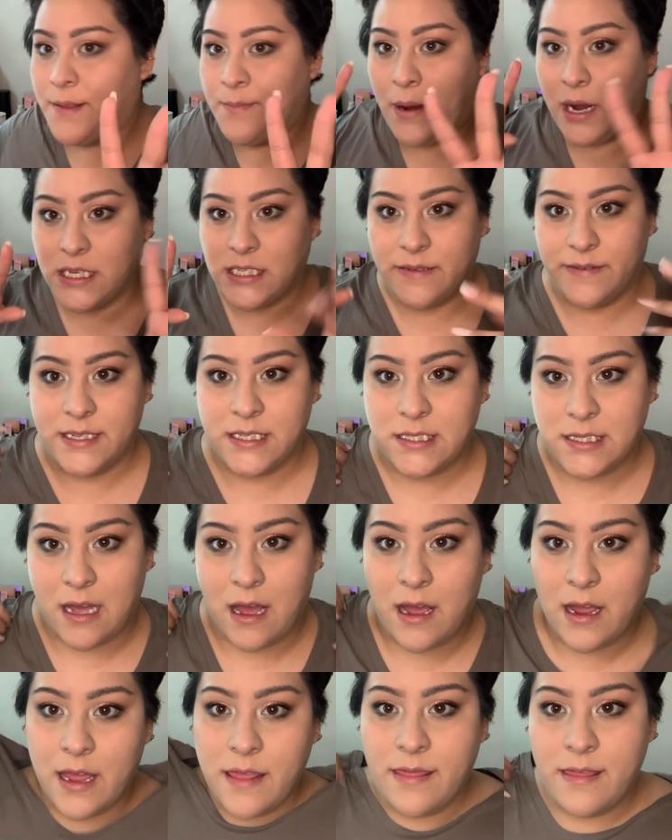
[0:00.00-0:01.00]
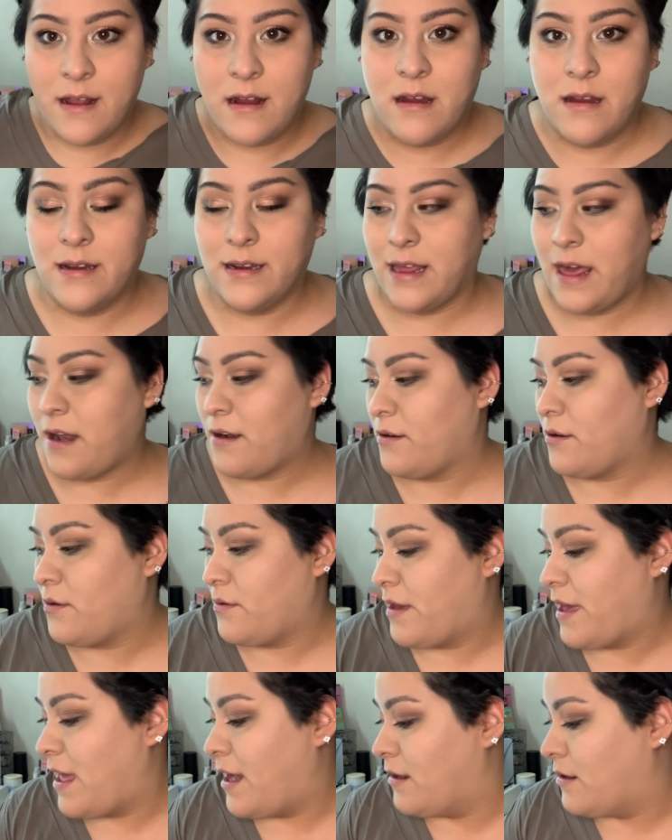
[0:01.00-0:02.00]
parts of his song in there, and I don't
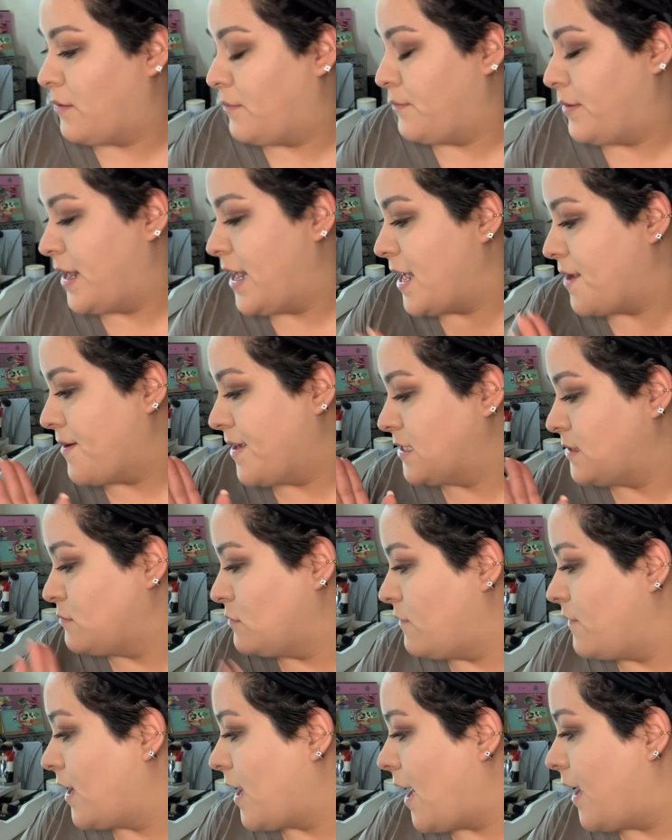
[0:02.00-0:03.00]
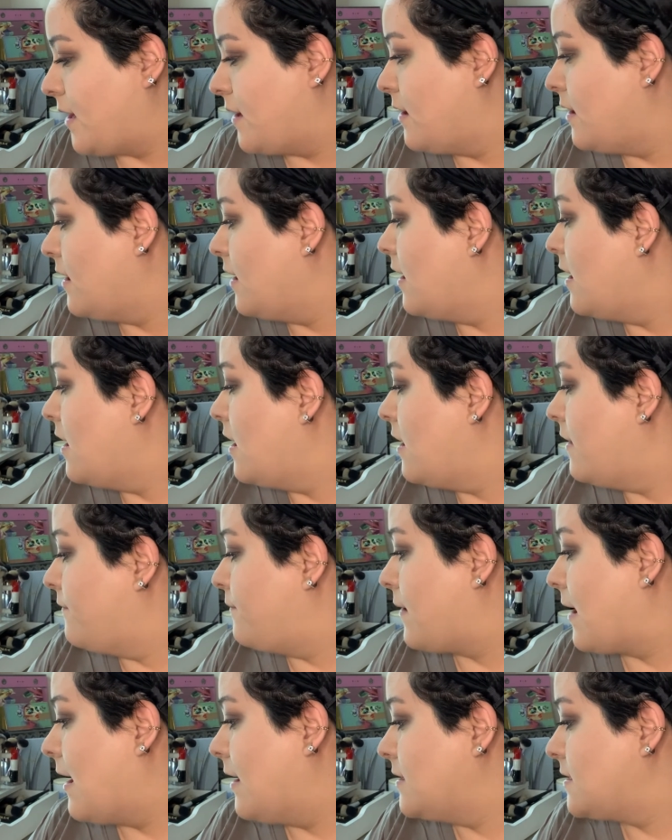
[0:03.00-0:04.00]
know. But anyways, moving on.
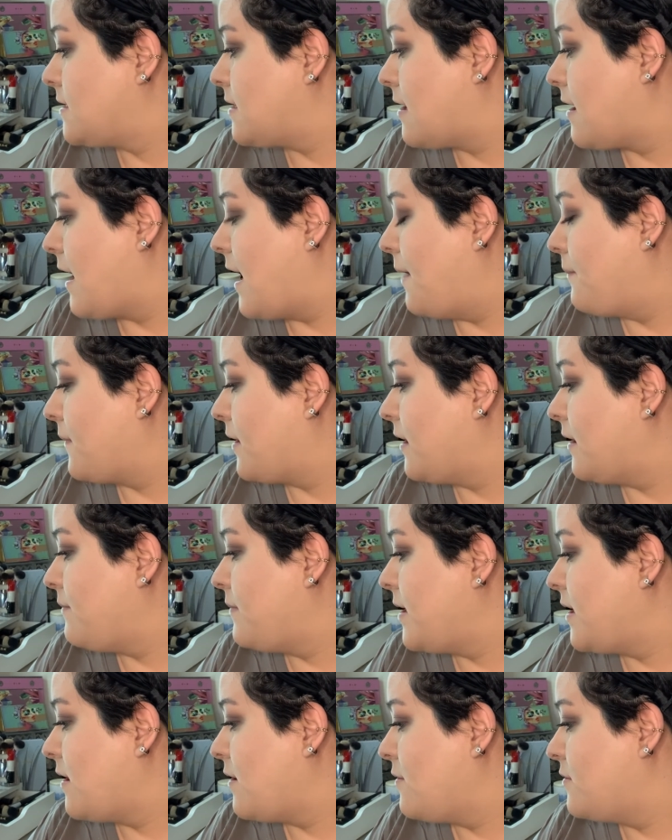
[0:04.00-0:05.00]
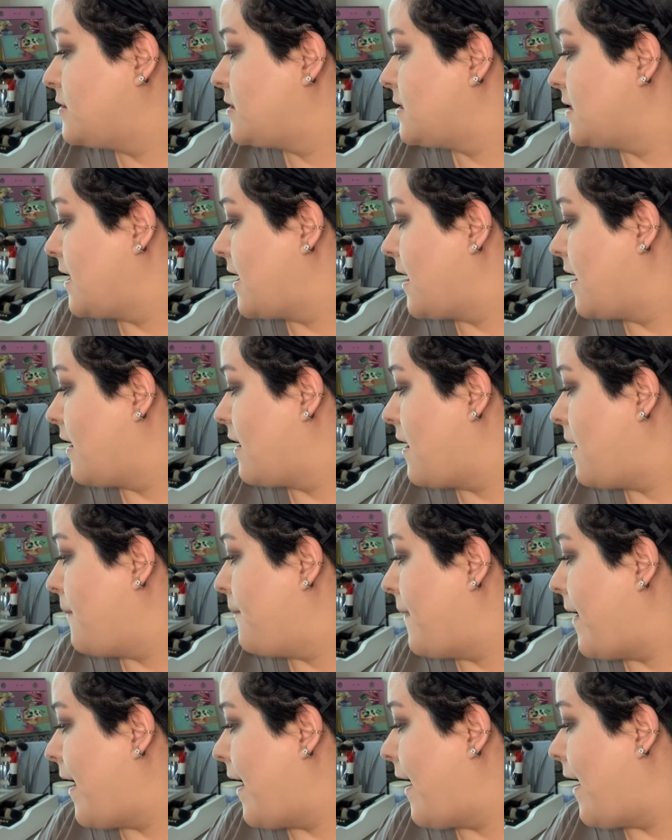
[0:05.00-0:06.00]
Bronzer. I'm gonna be using
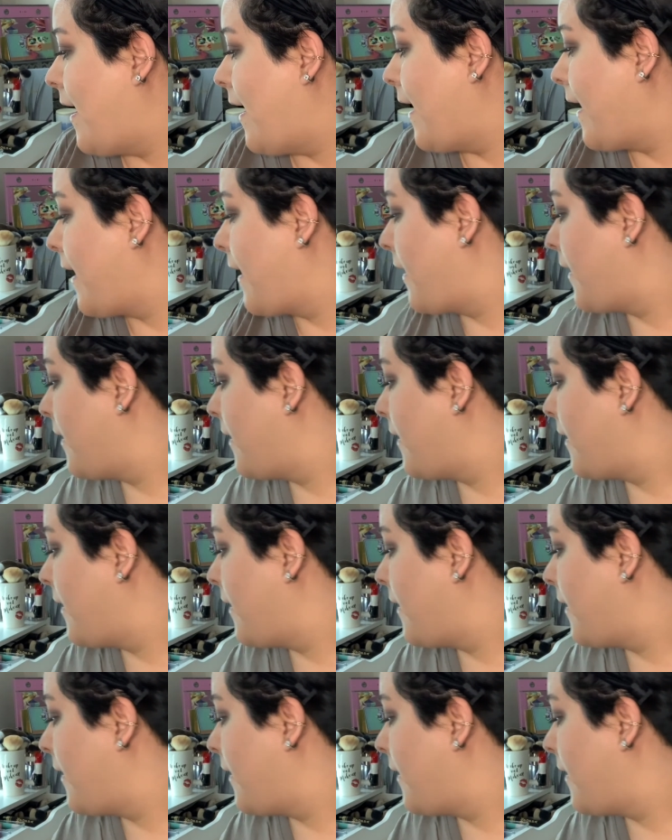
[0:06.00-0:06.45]
my,